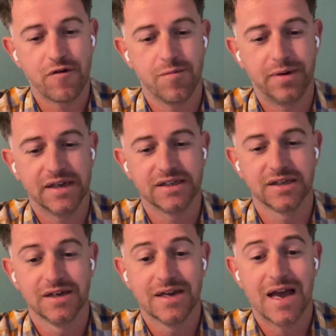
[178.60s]

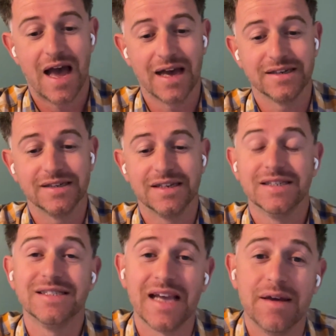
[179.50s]
Therapists,
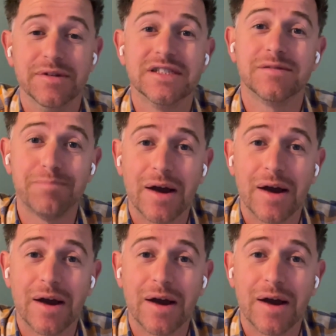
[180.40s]
and Same as